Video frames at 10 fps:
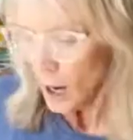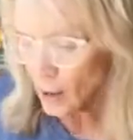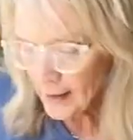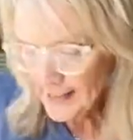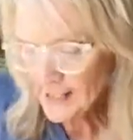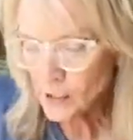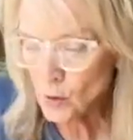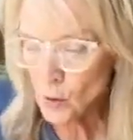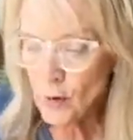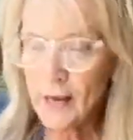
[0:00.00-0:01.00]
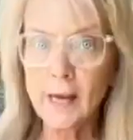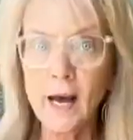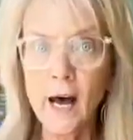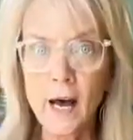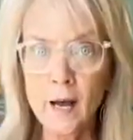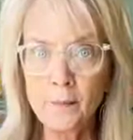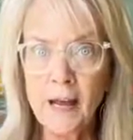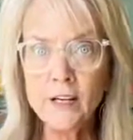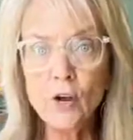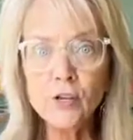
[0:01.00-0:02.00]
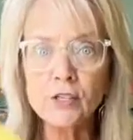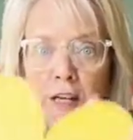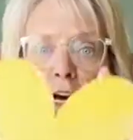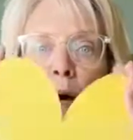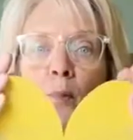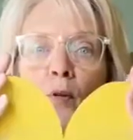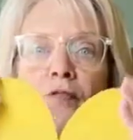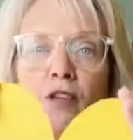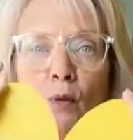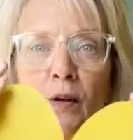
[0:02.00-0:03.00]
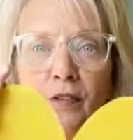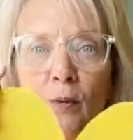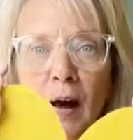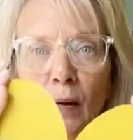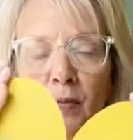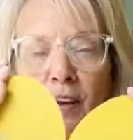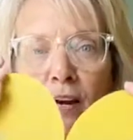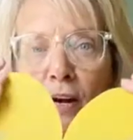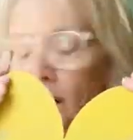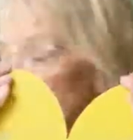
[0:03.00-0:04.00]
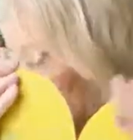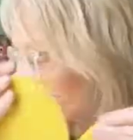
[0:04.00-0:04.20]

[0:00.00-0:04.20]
All right, so I know there's a few of you out there.